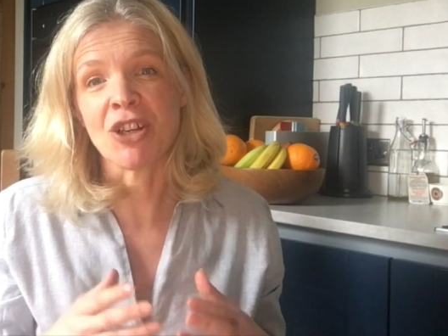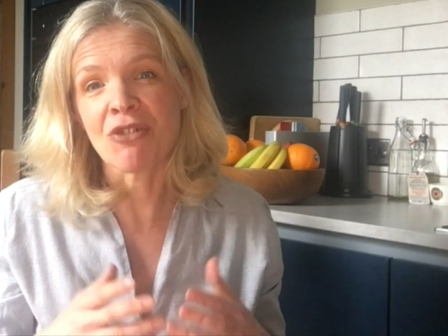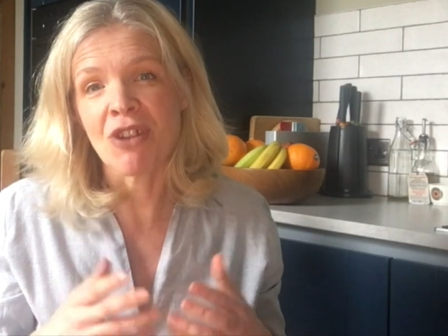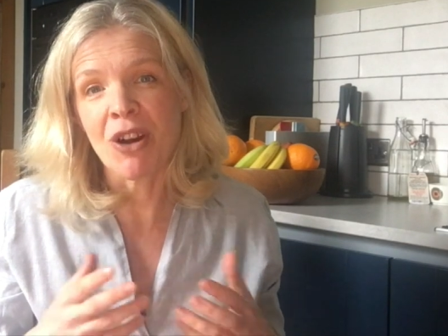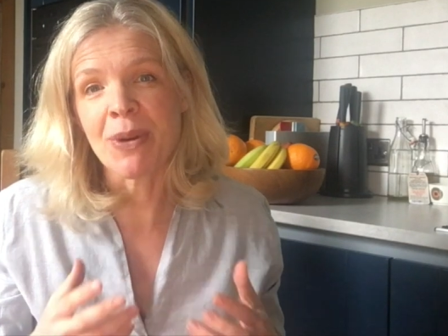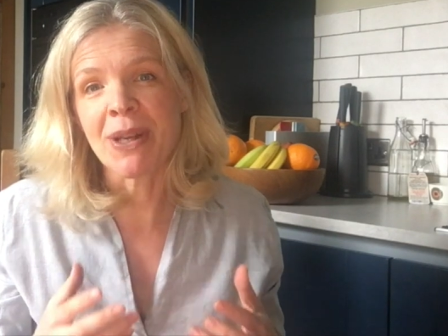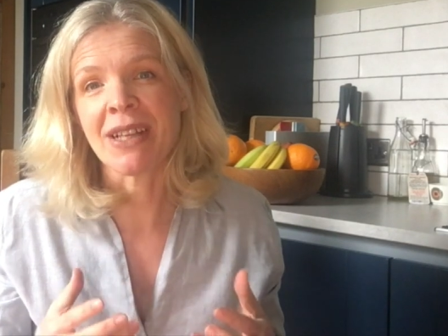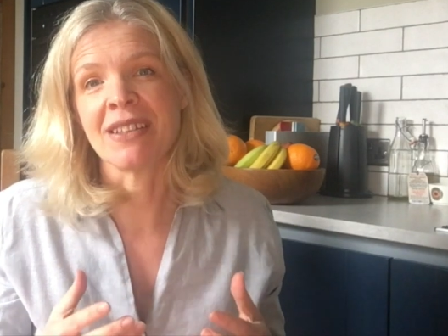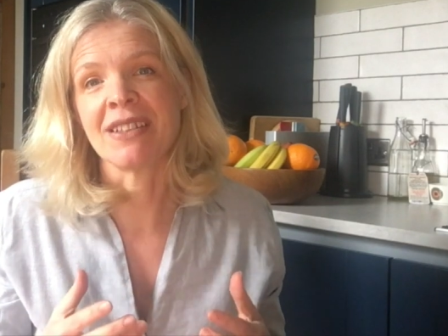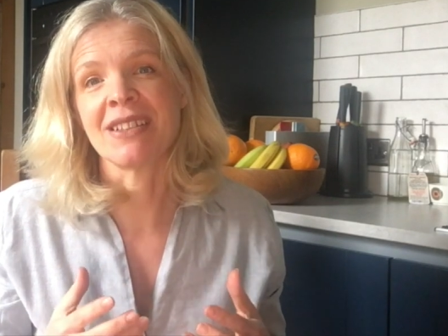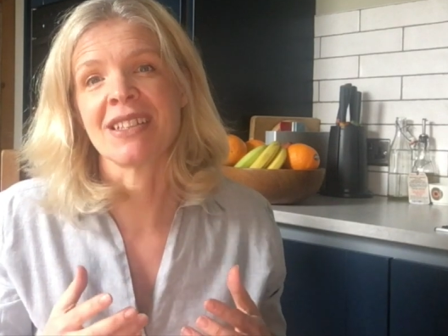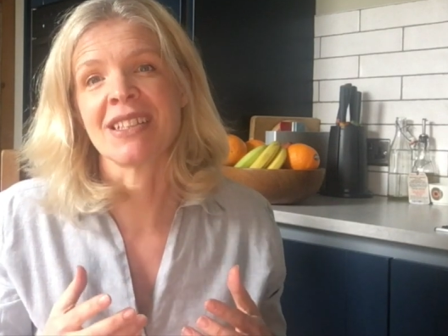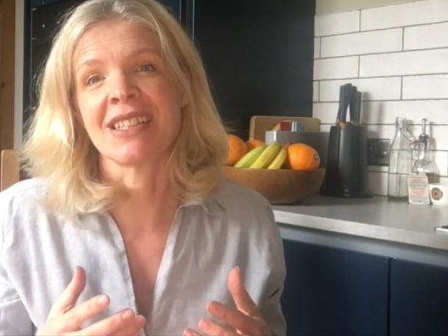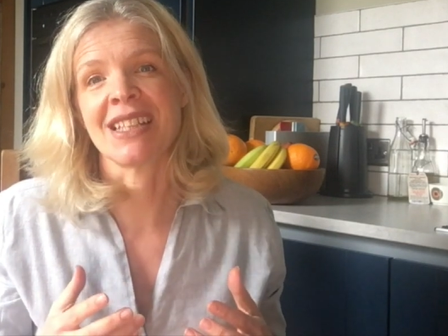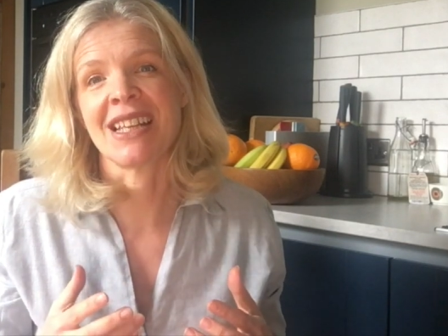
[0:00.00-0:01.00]
growing
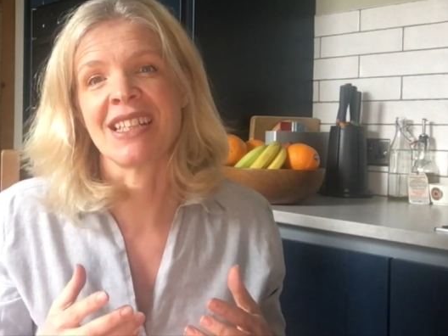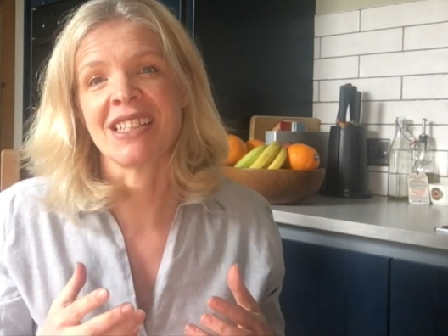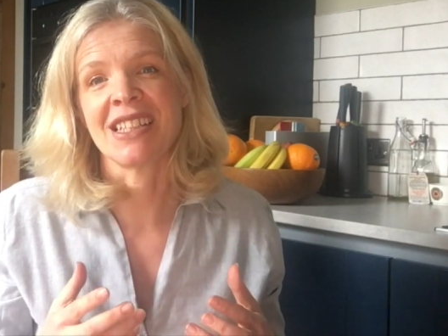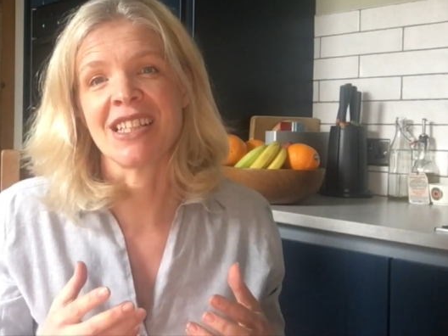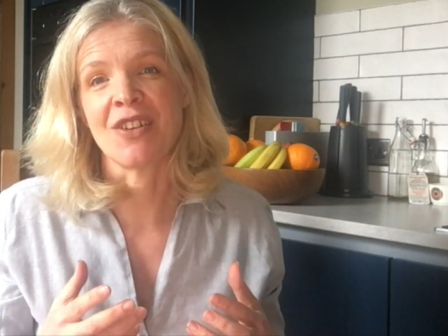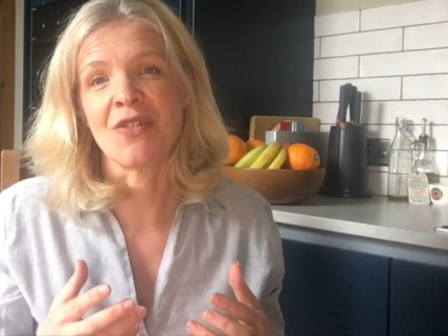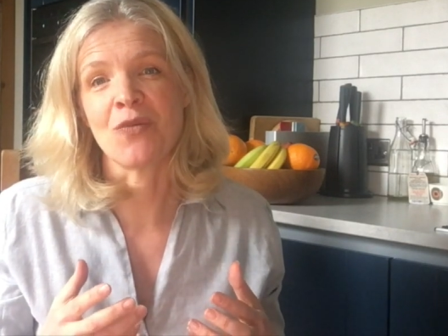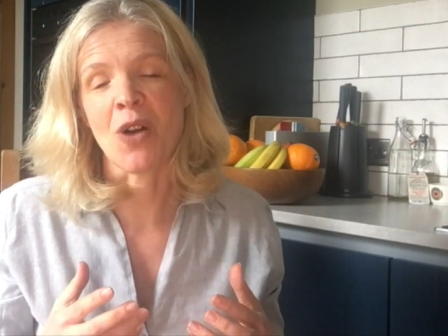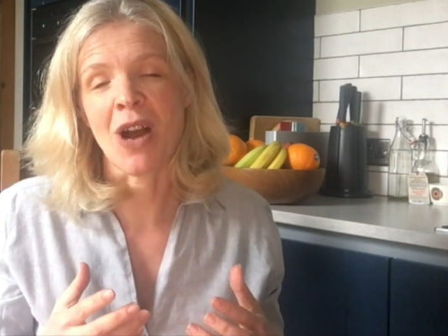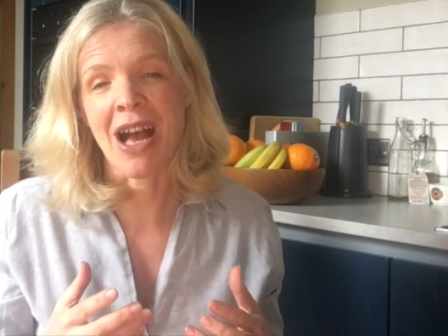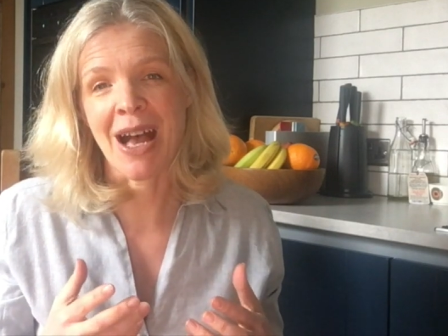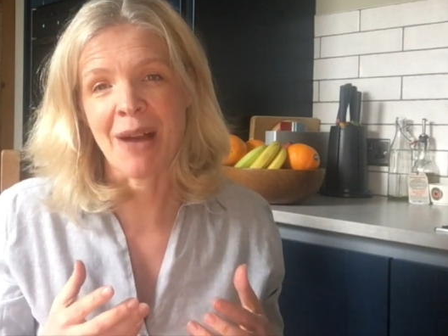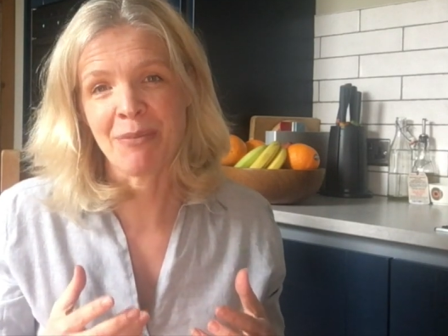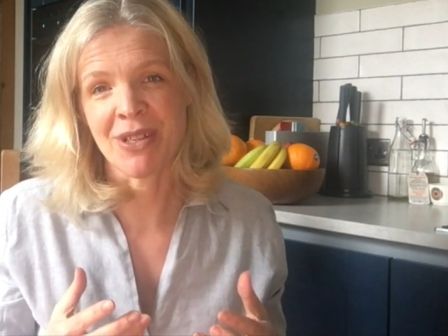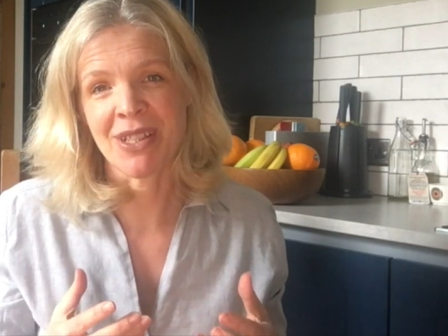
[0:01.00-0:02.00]
understanding of what
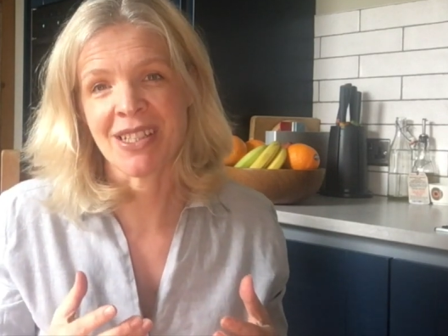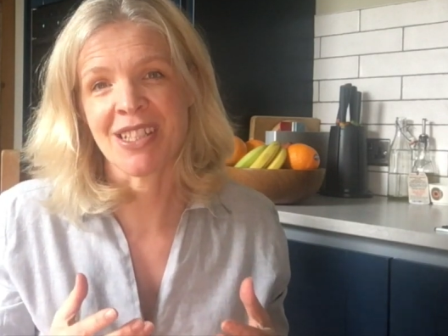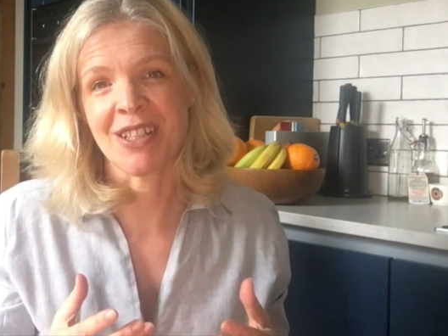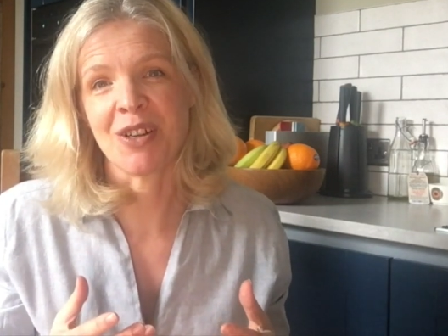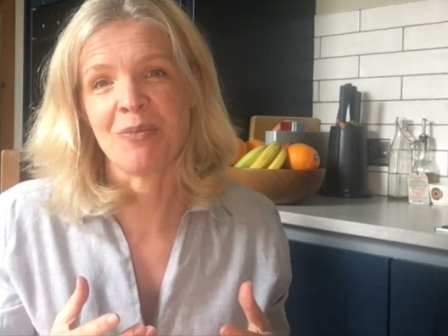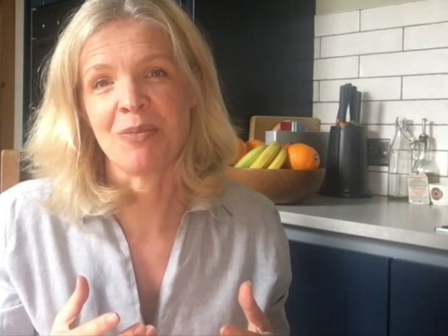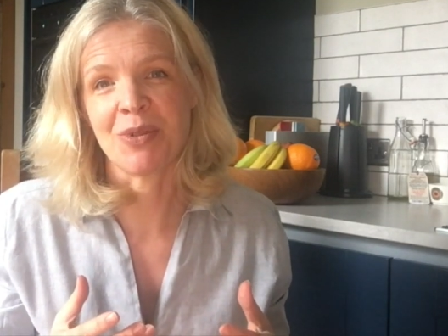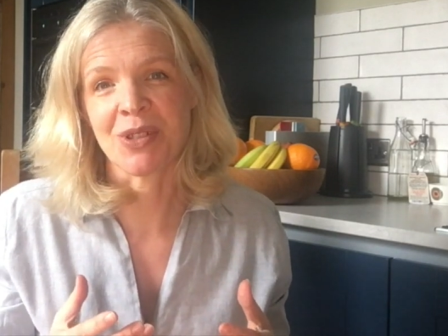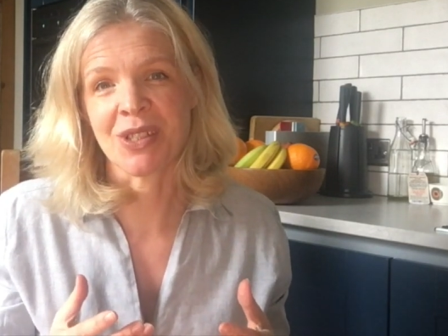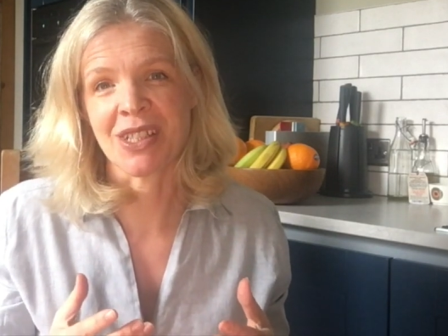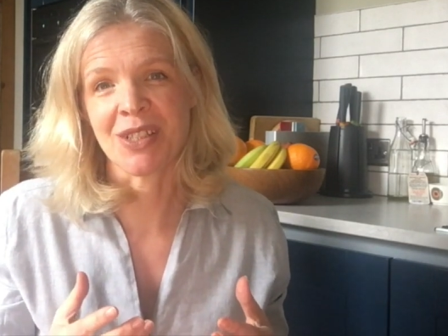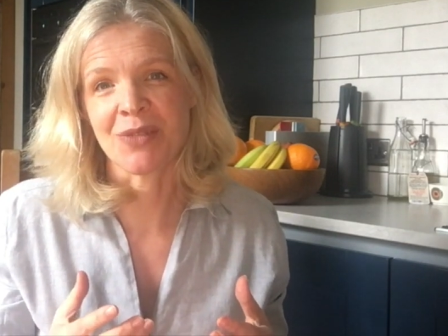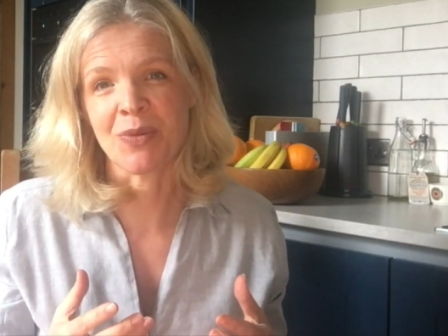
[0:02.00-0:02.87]
happens in our bodies